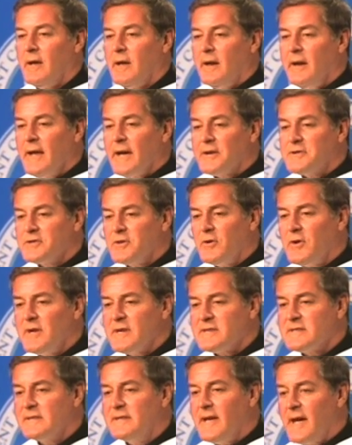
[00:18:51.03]
next to
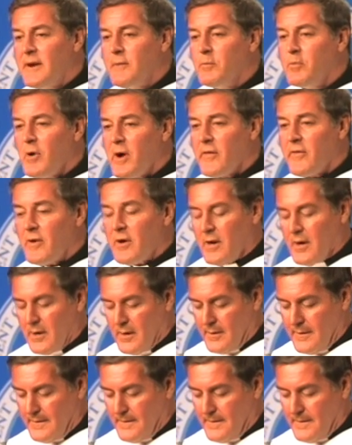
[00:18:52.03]
his dead brother.